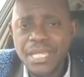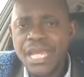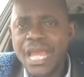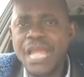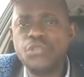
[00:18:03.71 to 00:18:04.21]

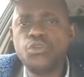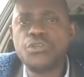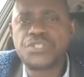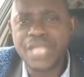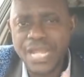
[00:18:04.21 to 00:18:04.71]
Edo
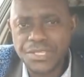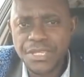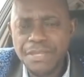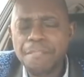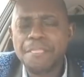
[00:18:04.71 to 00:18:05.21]
State,
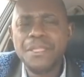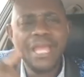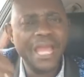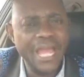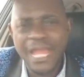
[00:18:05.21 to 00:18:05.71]

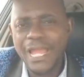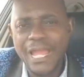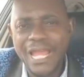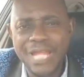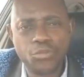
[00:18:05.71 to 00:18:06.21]

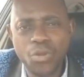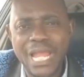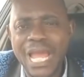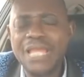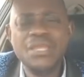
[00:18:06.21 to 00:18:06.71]
Edo
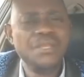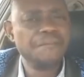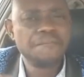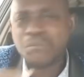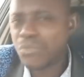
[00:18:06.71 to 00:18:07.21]
line
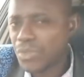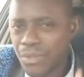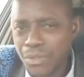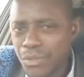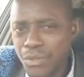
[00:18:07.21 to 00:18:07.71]

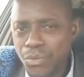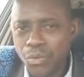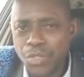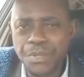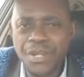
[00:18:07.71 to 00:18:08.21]

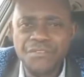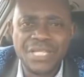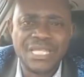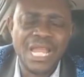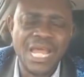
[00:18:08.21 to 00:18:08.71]
was being
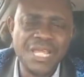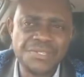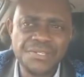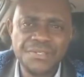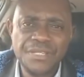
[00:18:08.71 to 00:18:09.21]
revitalized.
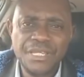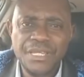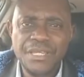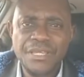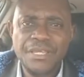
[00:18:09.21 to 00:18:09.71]

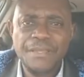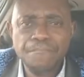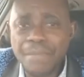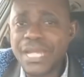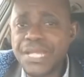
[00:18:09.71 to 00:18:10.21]

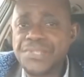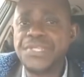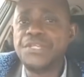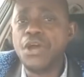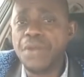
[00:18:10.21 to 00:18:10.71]
Make it
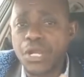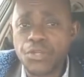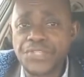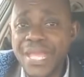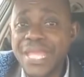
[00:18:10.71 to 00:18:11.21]
still on
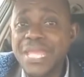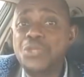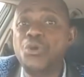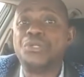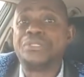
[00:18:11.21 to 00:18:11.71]
record say in
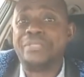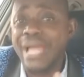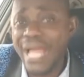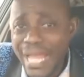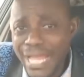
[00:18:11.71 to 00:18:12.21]
your
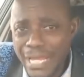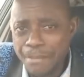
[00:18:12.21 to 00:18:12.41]
time,